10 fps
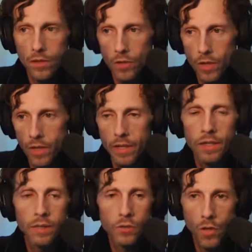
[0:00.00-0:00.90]

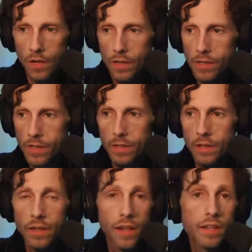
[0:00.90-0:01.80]
drinking, drugs,
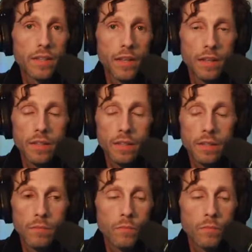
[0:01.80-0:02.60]
and excess.